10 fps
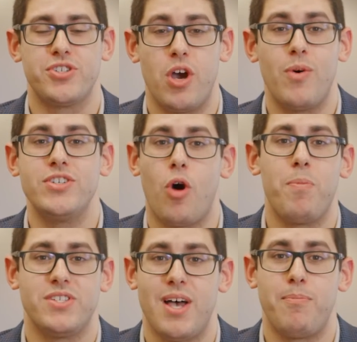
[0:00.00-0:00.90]
she always
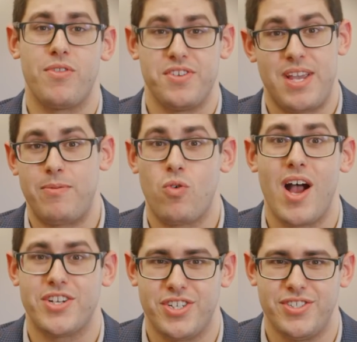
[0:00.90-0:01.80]
opens up with the same
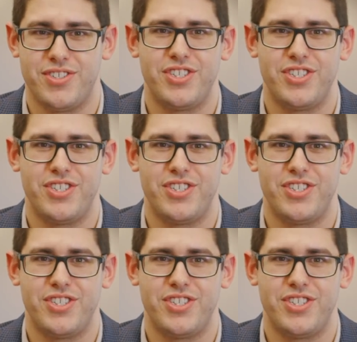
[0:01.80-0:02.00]
questions.